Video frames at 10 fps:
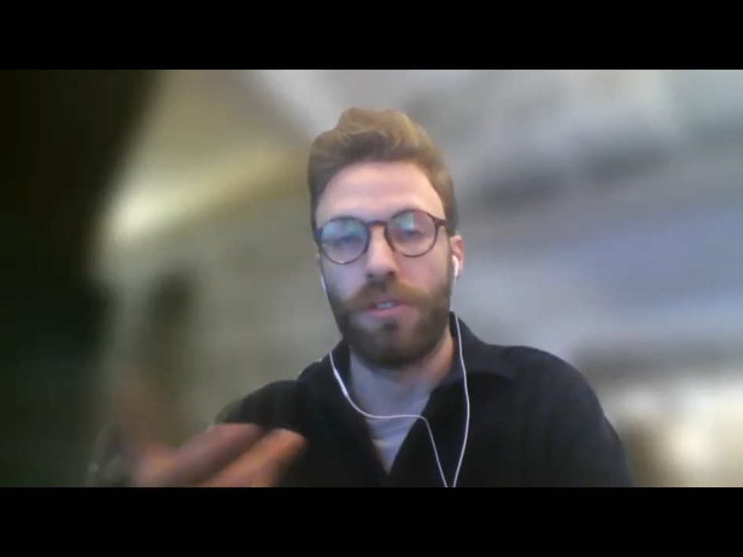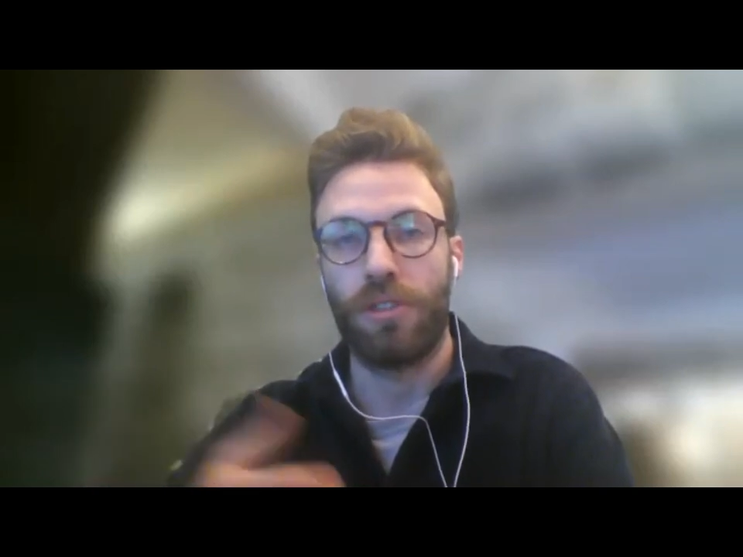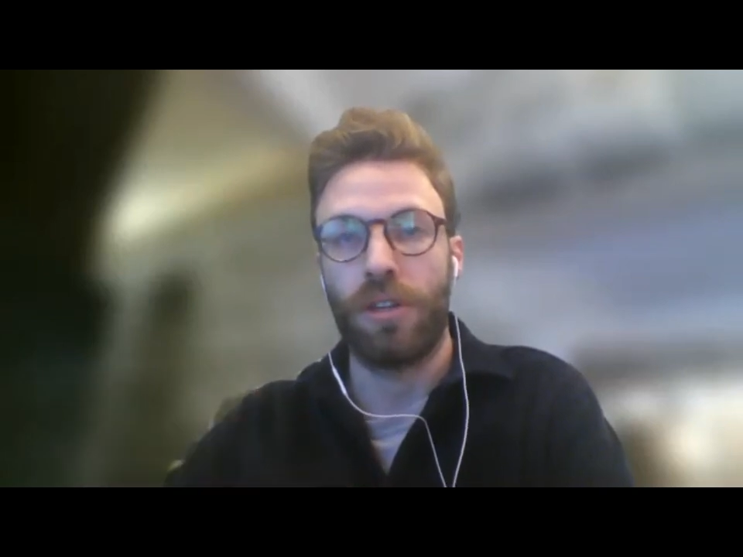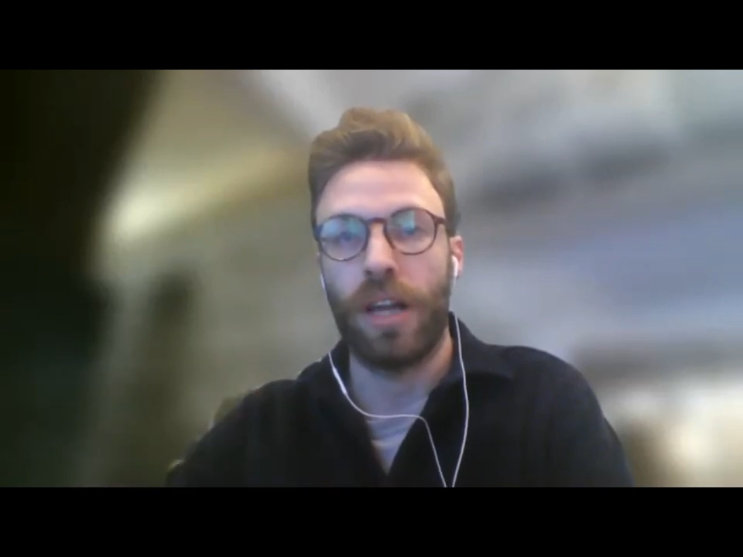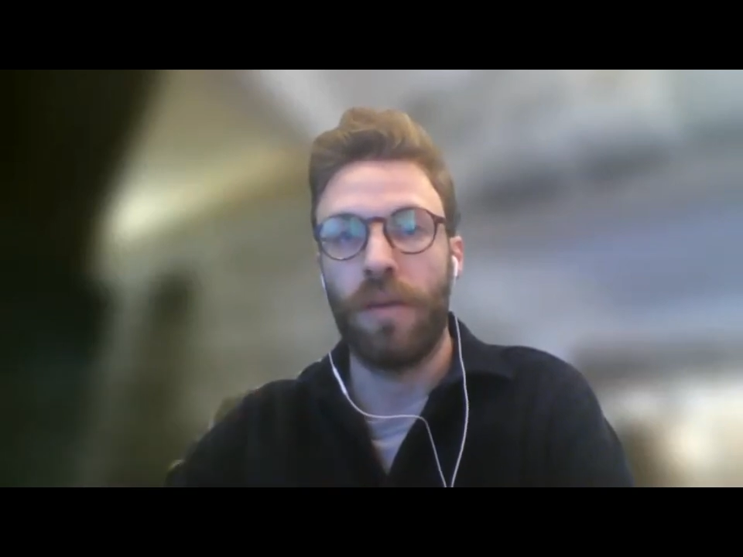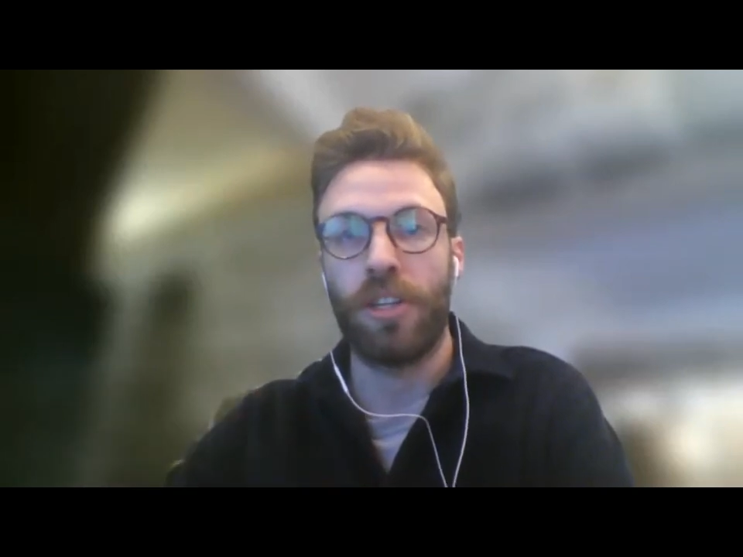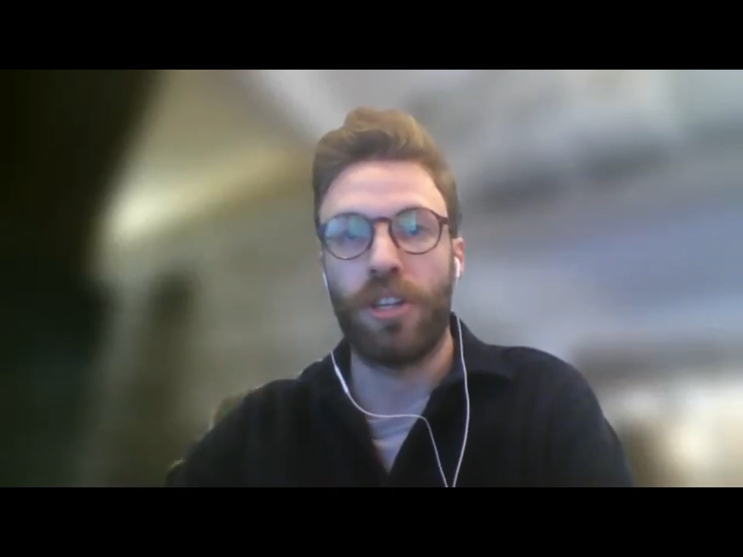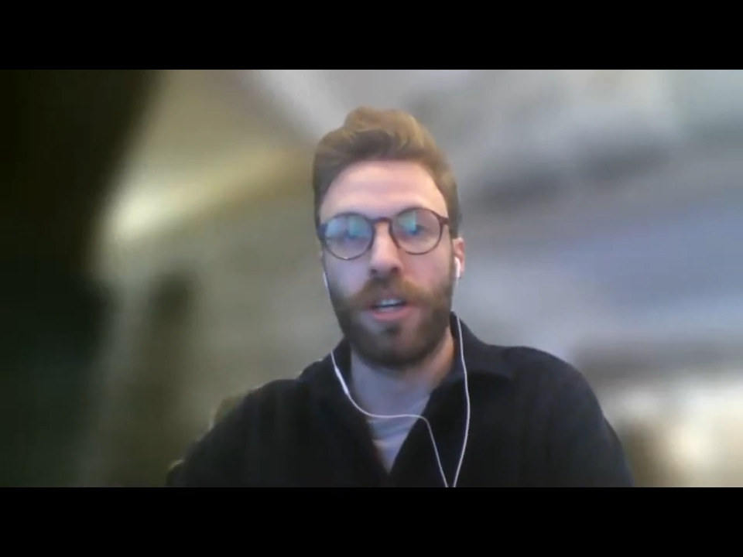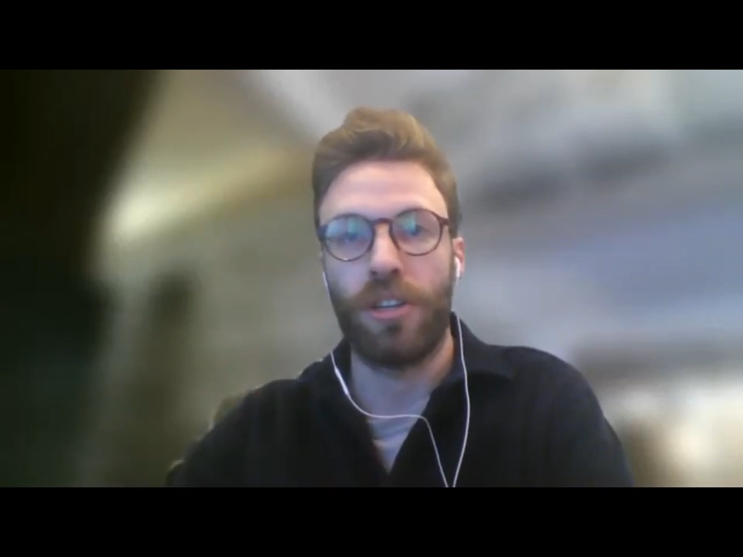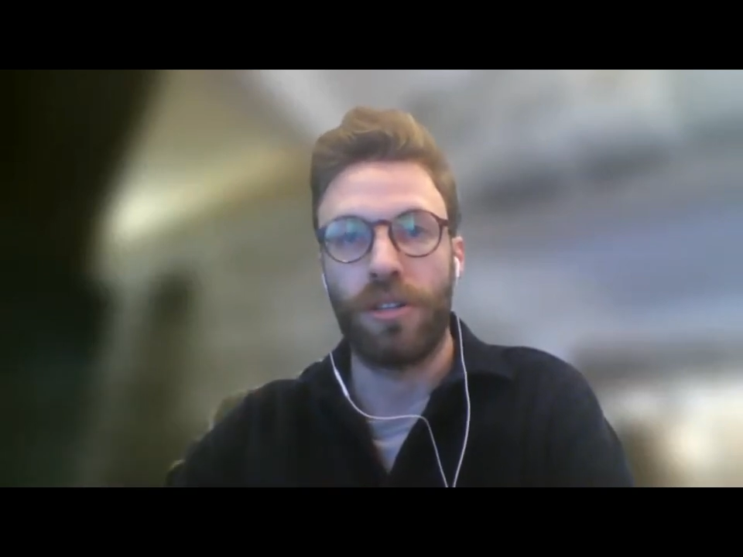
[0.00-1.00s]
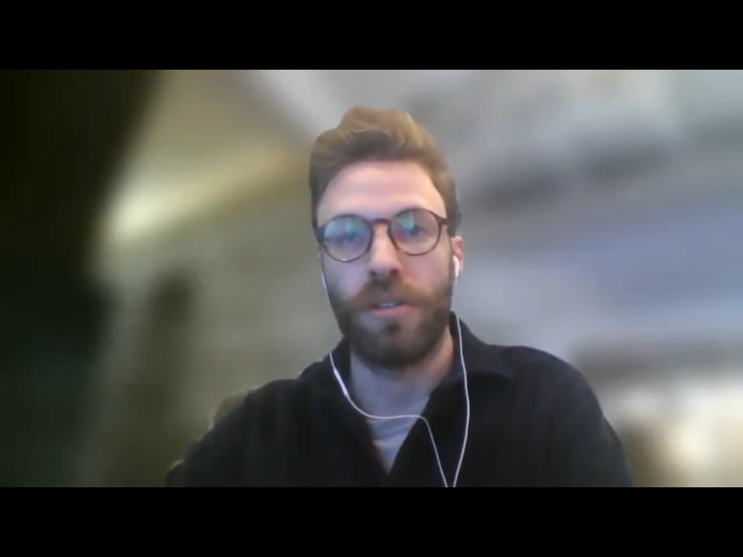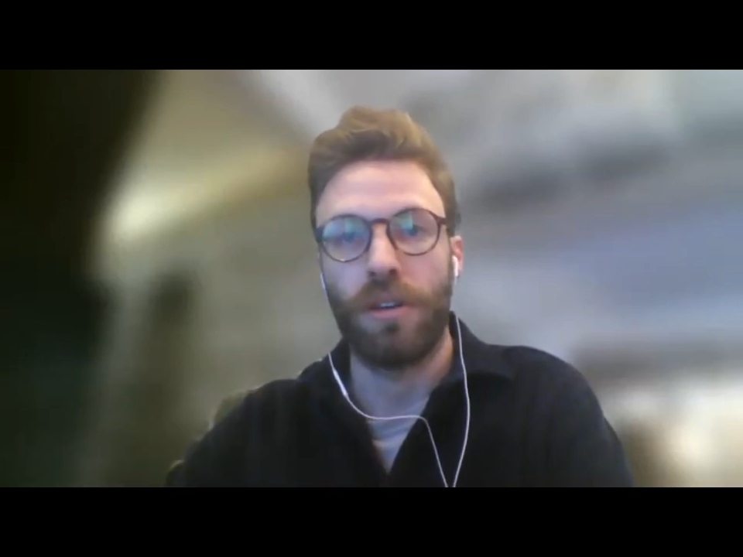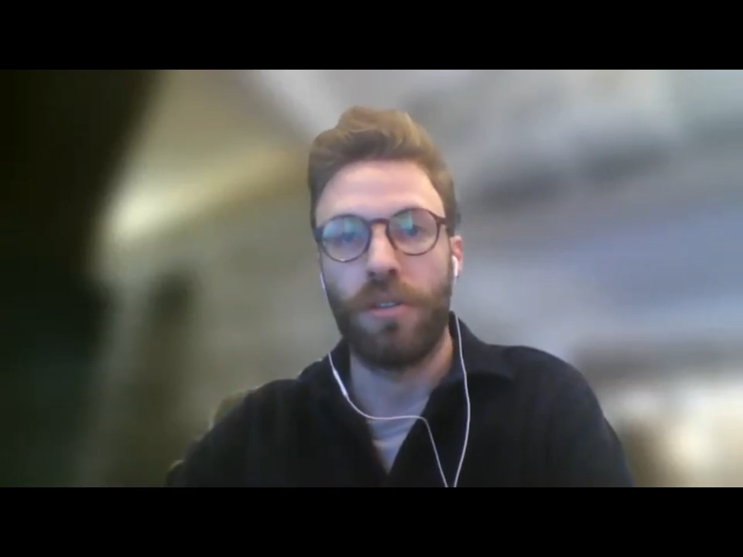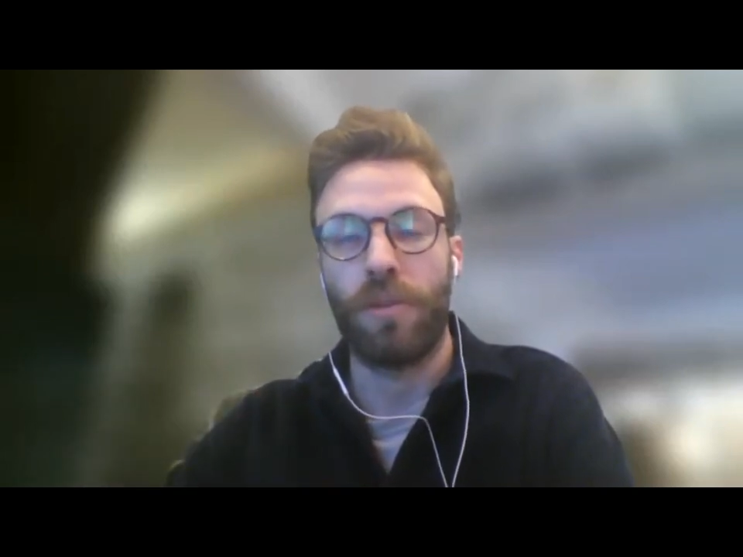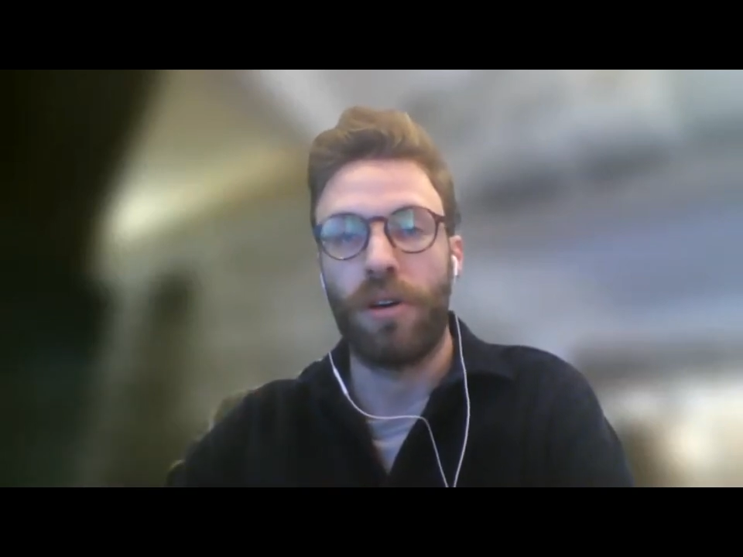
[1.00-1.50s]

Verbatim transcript: climate change on,